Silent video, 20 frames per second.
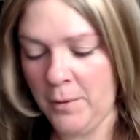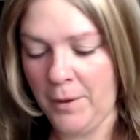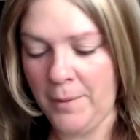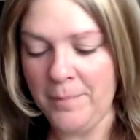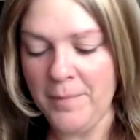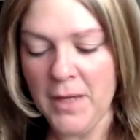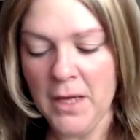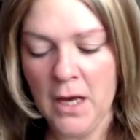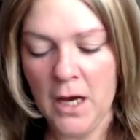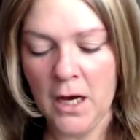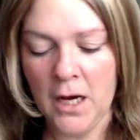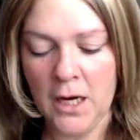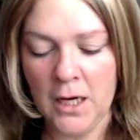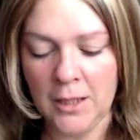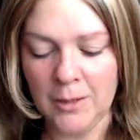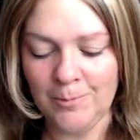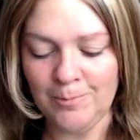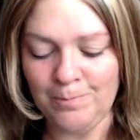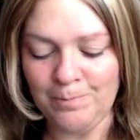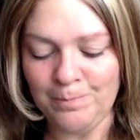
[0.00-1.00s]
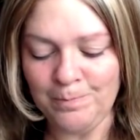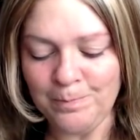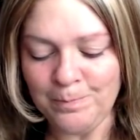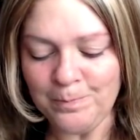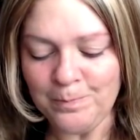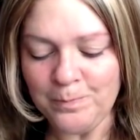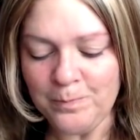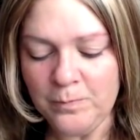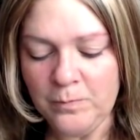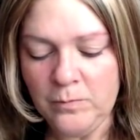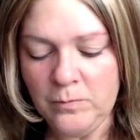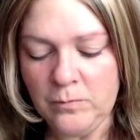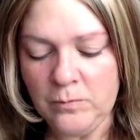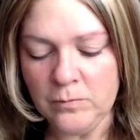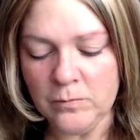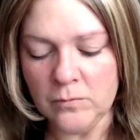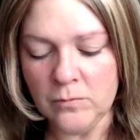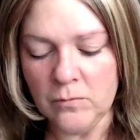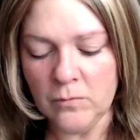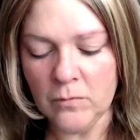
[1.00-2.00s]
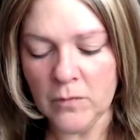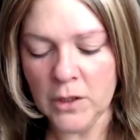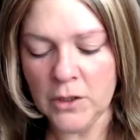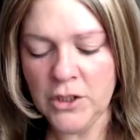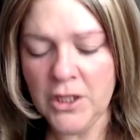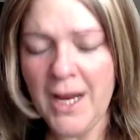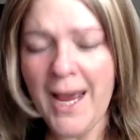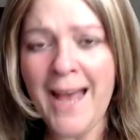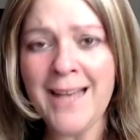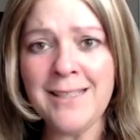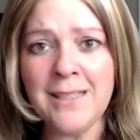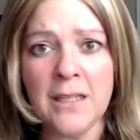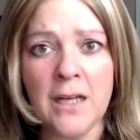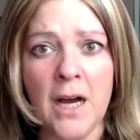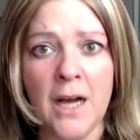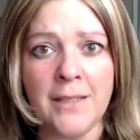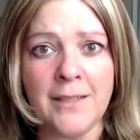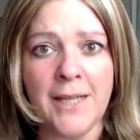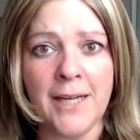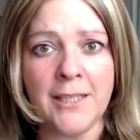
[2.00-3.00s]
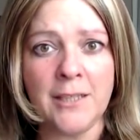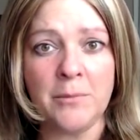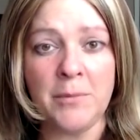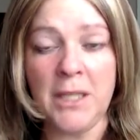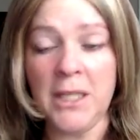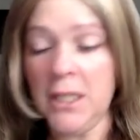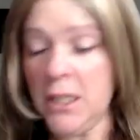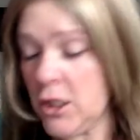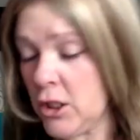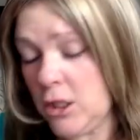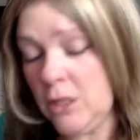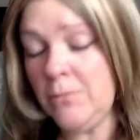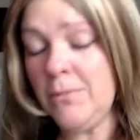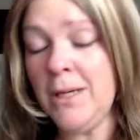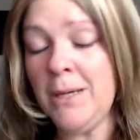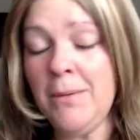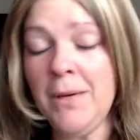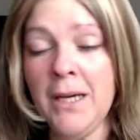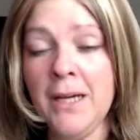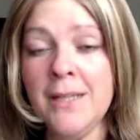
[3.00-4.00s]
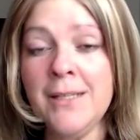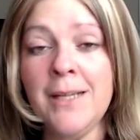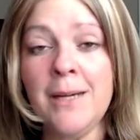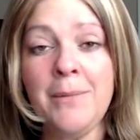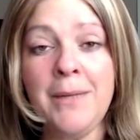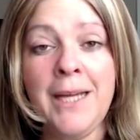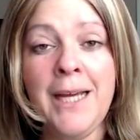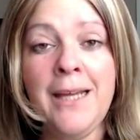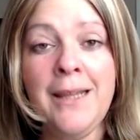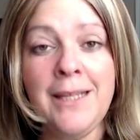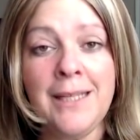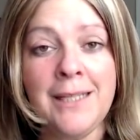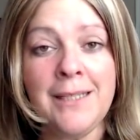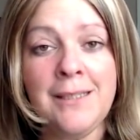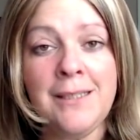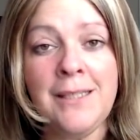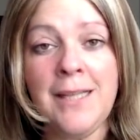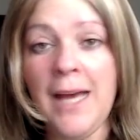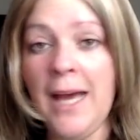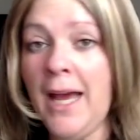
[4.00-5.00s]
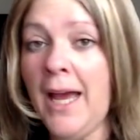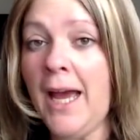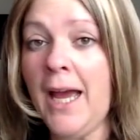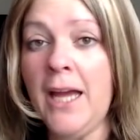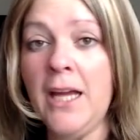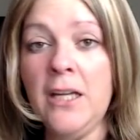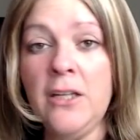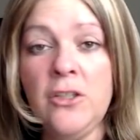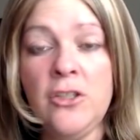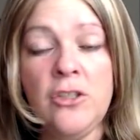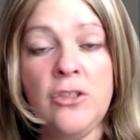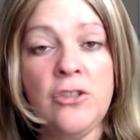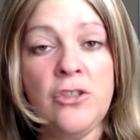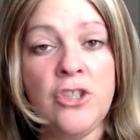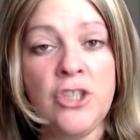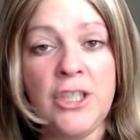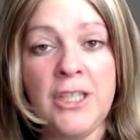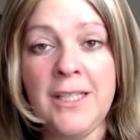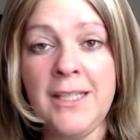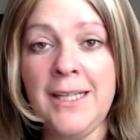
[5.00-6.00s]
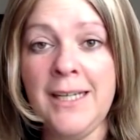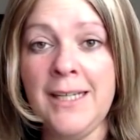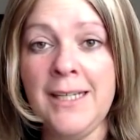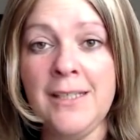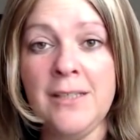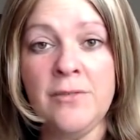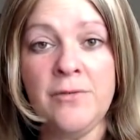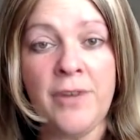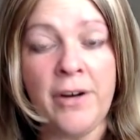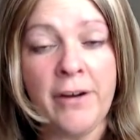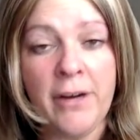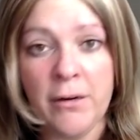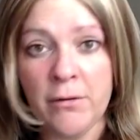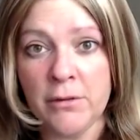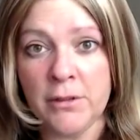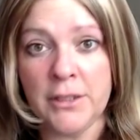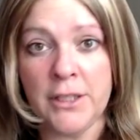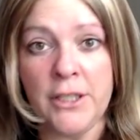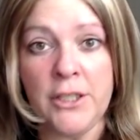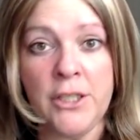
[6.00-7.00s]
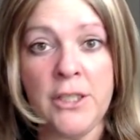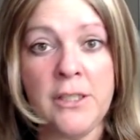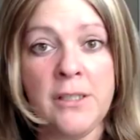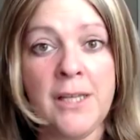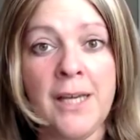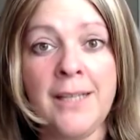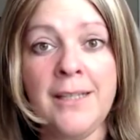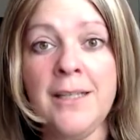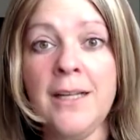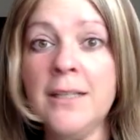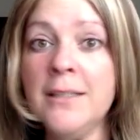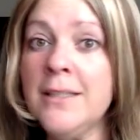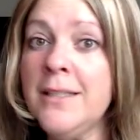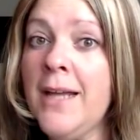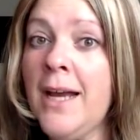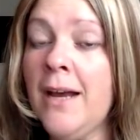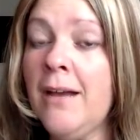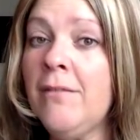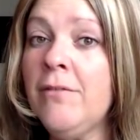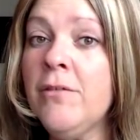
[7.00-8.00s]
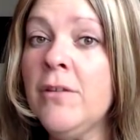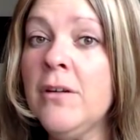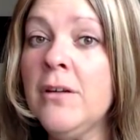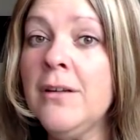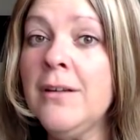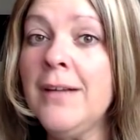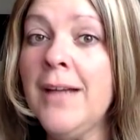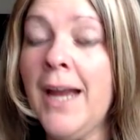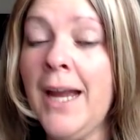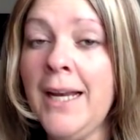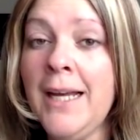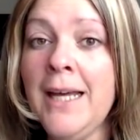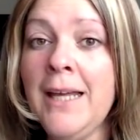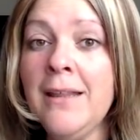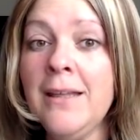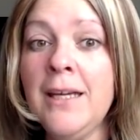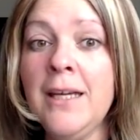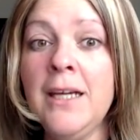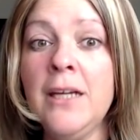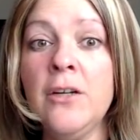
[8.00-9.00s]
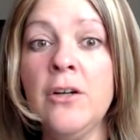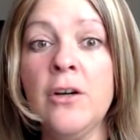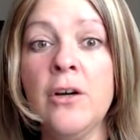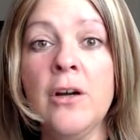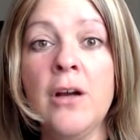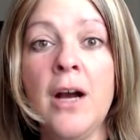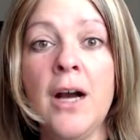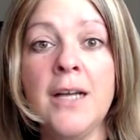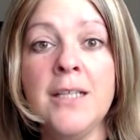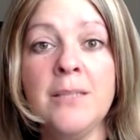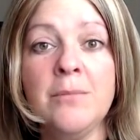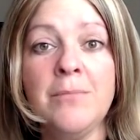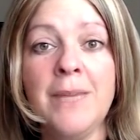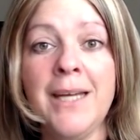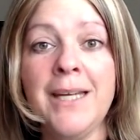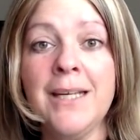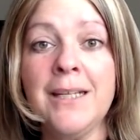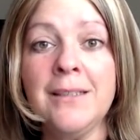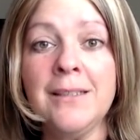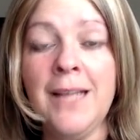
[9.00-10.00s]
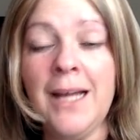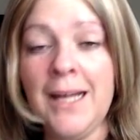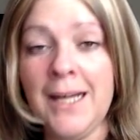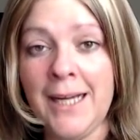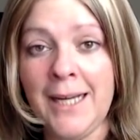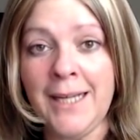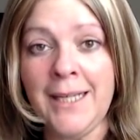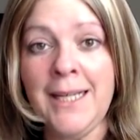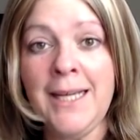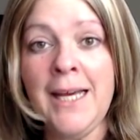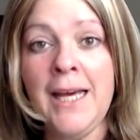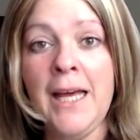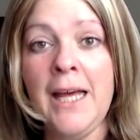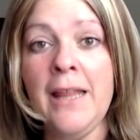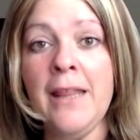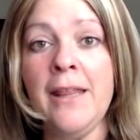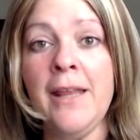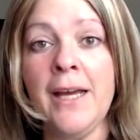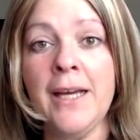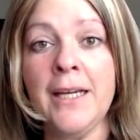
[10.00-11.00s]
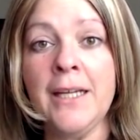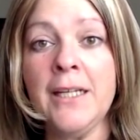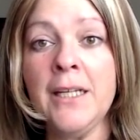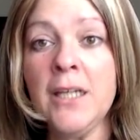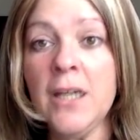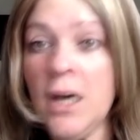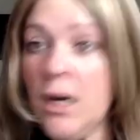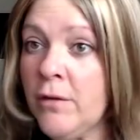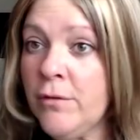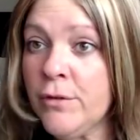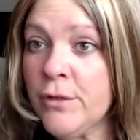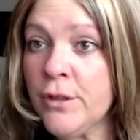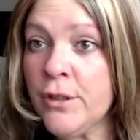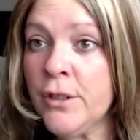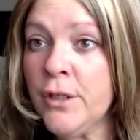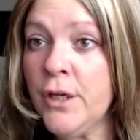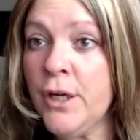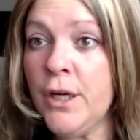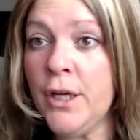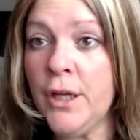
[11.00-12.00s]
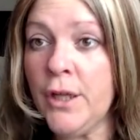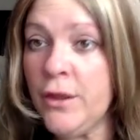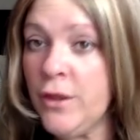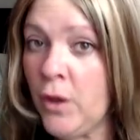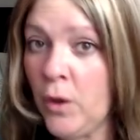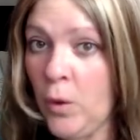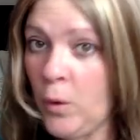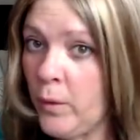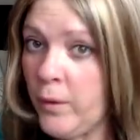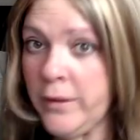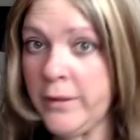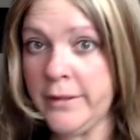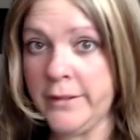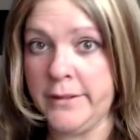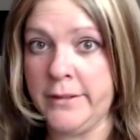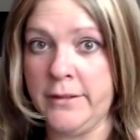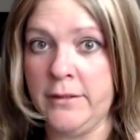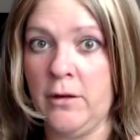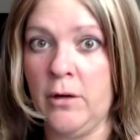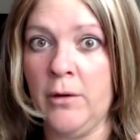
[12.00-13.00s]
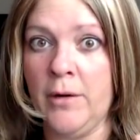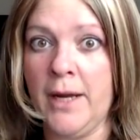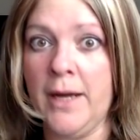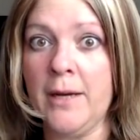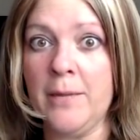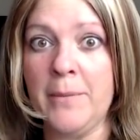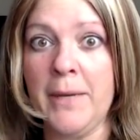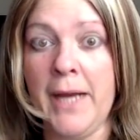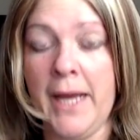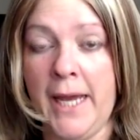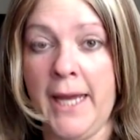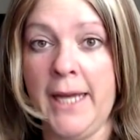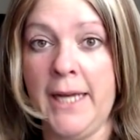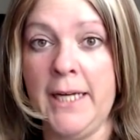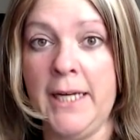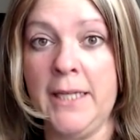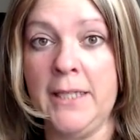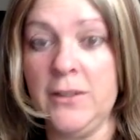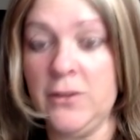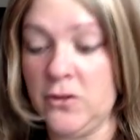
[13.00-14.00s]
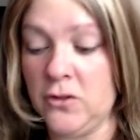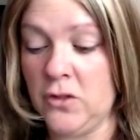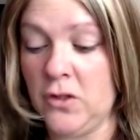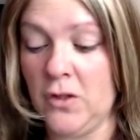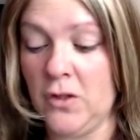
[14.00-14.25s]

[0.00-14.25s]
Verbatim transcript: Anyway, um, she hasn't contacted me, and it could be because I'm an atheist and she is very religious and doesn't have anything in her cosmetic line that can cover the horns growing out of my head.